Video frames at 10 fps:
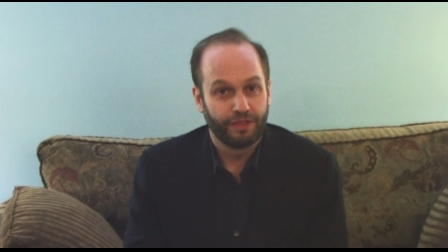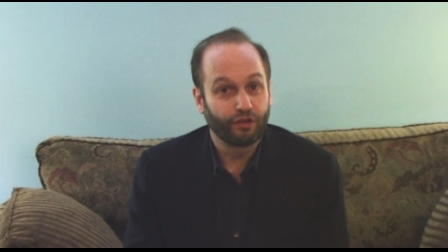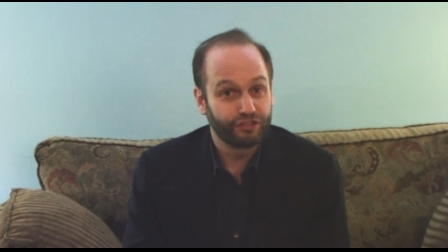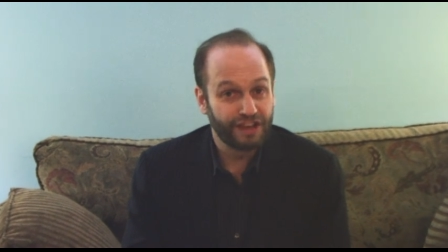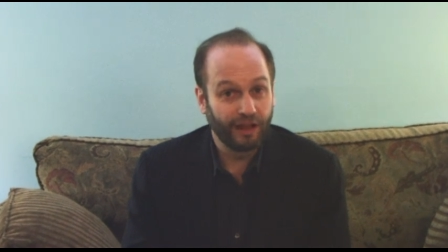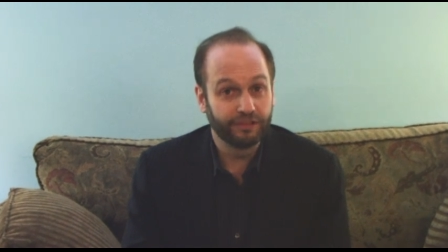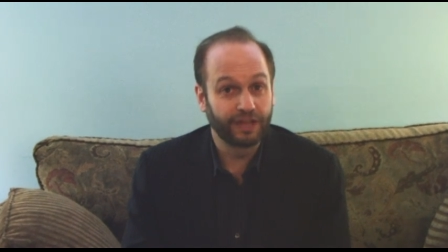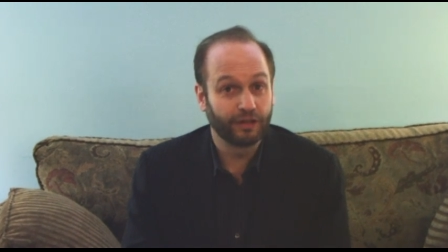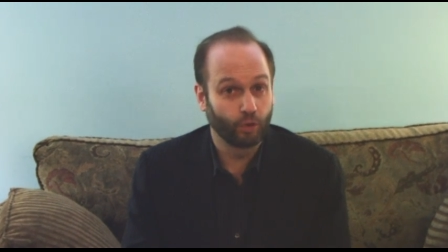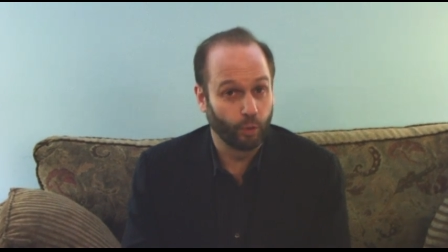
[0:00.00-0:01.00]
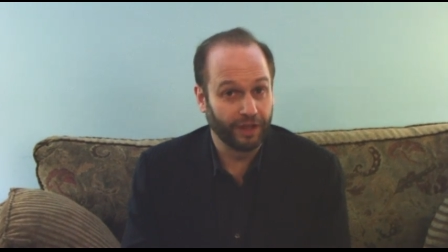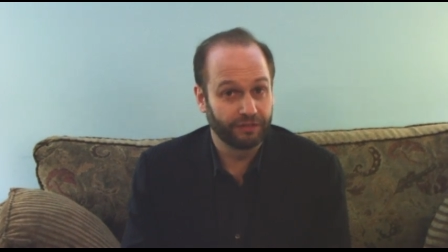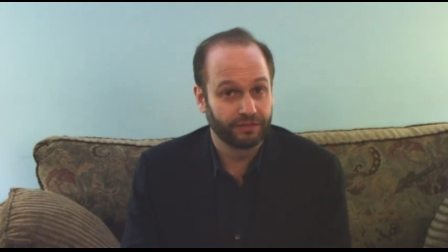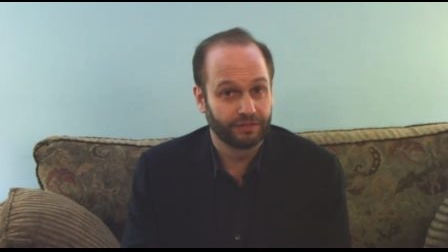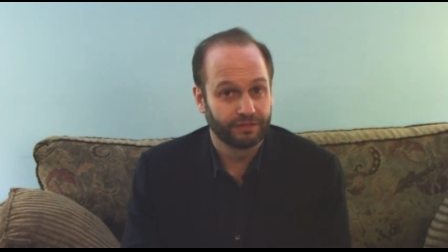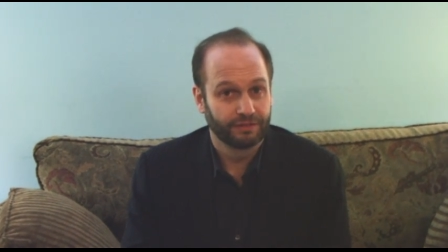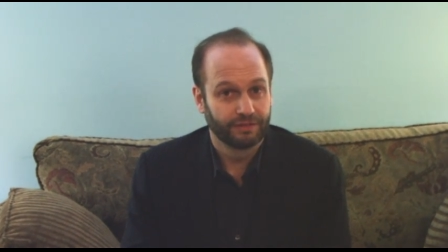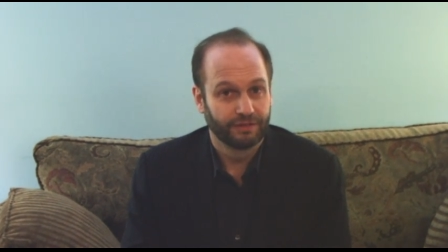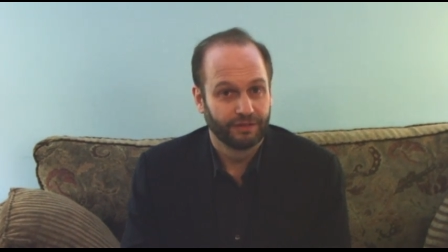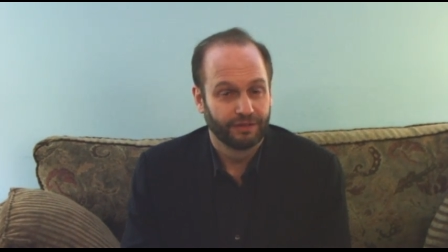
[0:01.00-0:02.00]
thou shalt not quit.
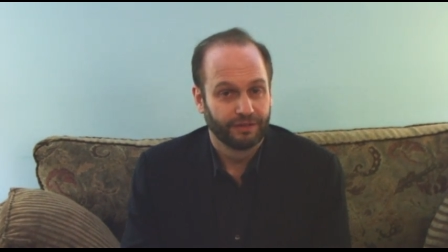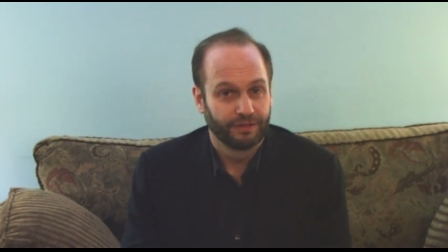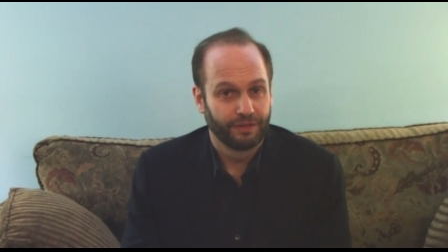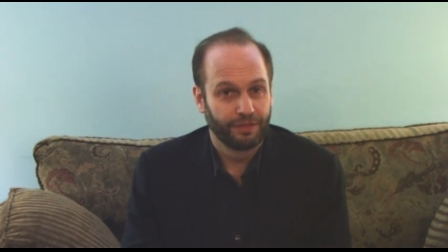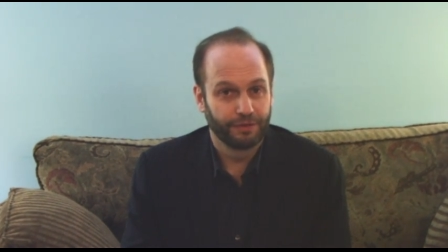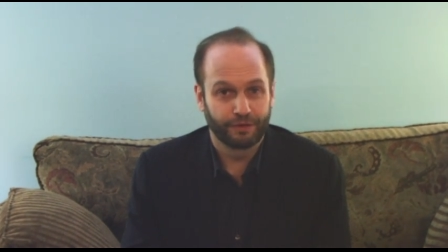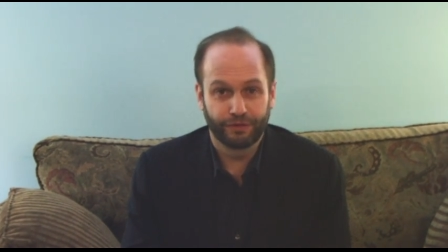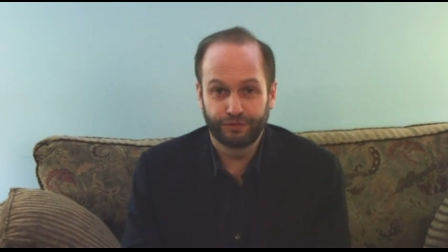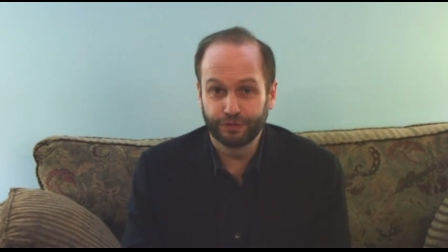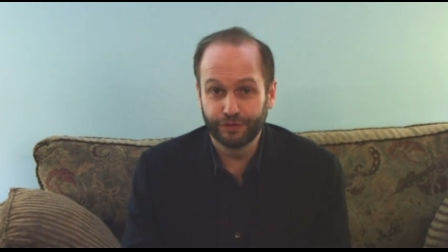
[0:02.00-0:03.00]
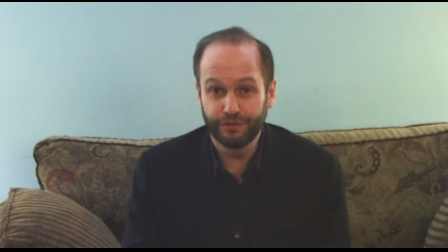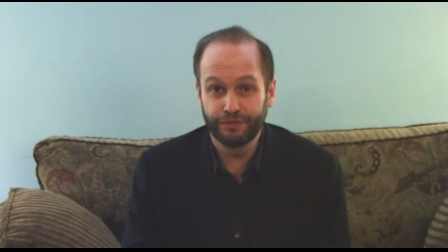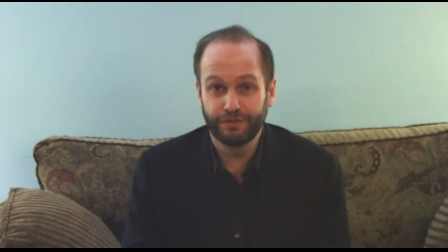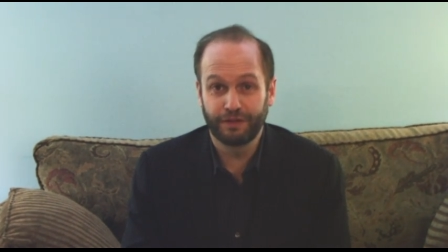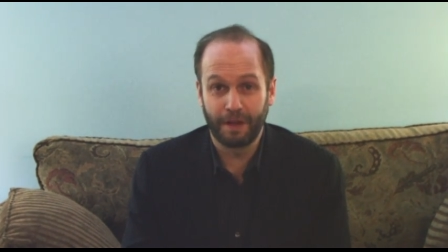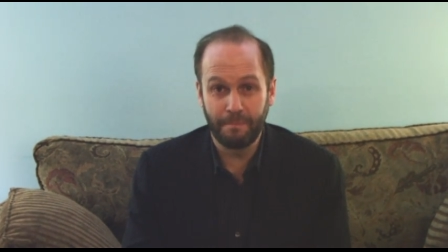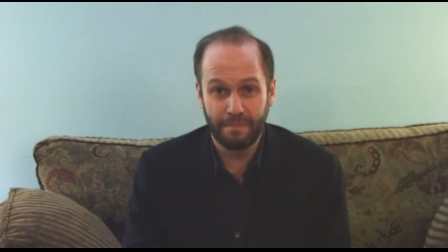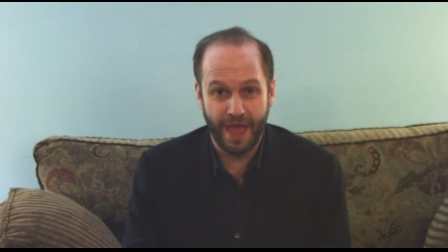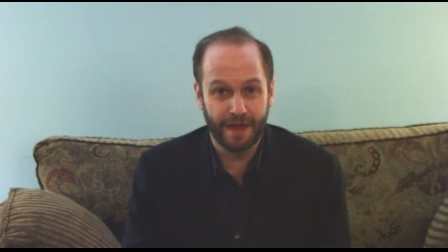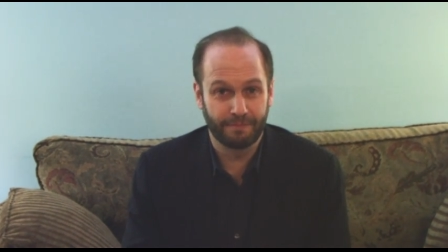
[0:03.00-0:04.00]
There are certain
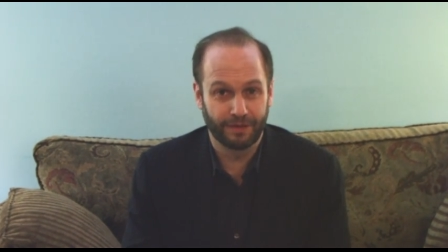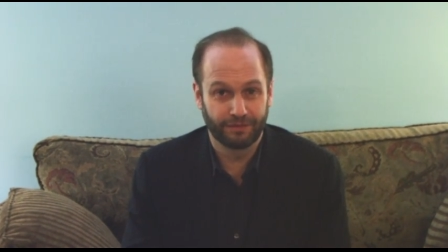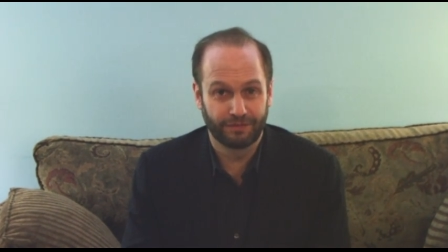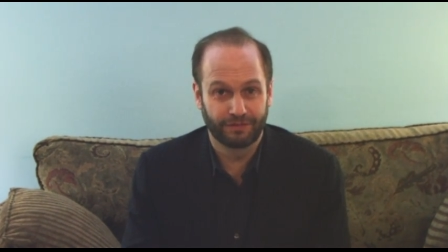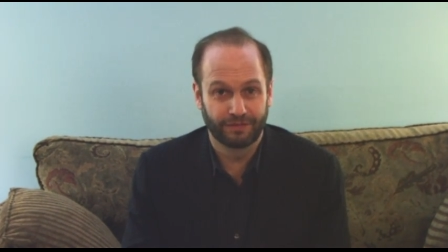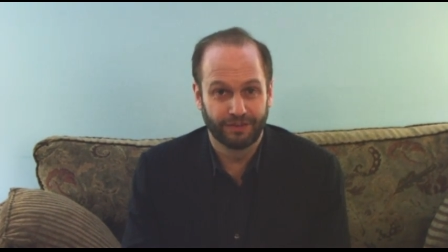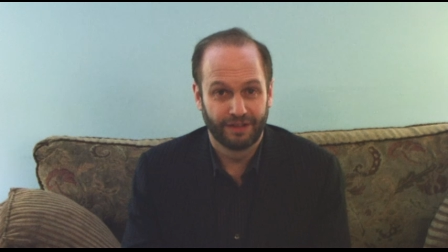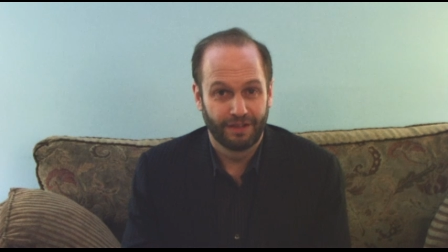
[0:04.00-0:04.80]
commandments,